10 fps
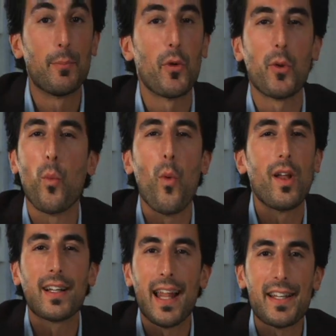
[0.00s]
more than
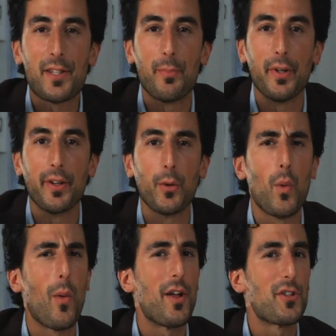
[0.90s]
one glass of beer
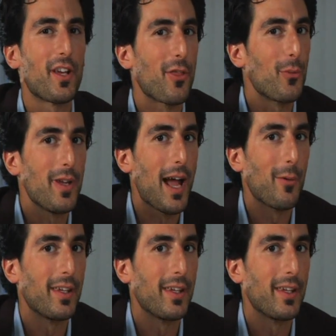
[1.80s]
while watching a three hour